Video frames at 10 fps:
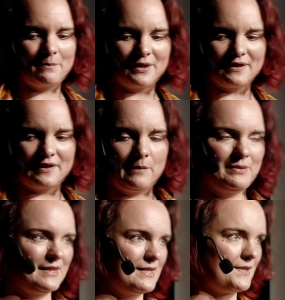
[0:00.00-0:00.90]
that have
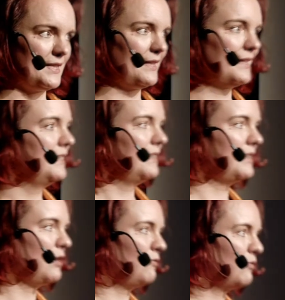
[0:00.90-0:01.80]
been dissing
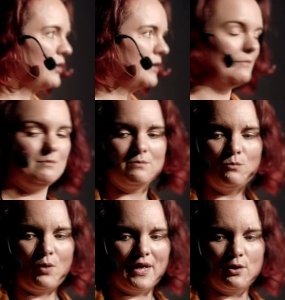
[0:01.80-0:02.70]
now for mm,
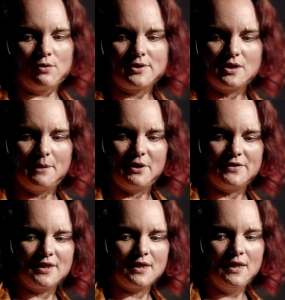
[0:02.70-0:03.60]
way over time, I
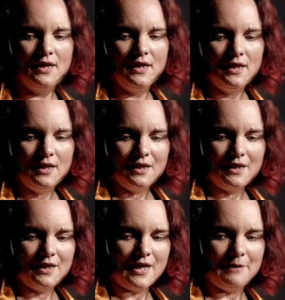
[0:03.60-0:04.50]
think.
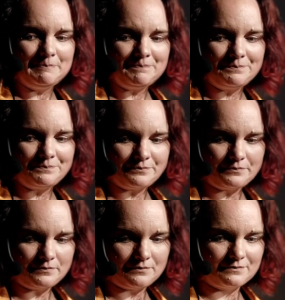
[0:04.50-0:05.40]
Um,
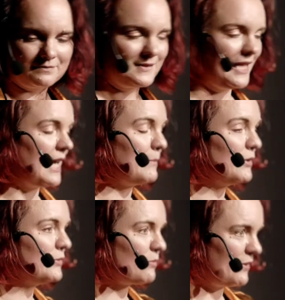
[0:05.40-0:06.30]
I'm
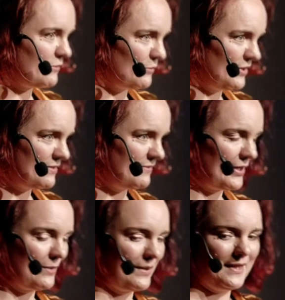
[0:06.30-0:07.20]
going to run through this very
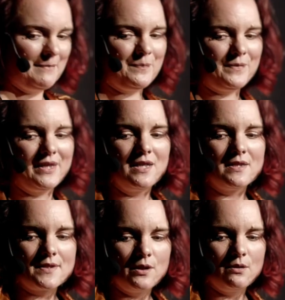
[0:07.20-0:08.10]
quickly.
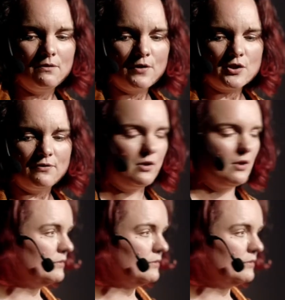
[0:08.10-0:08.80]
So first of all,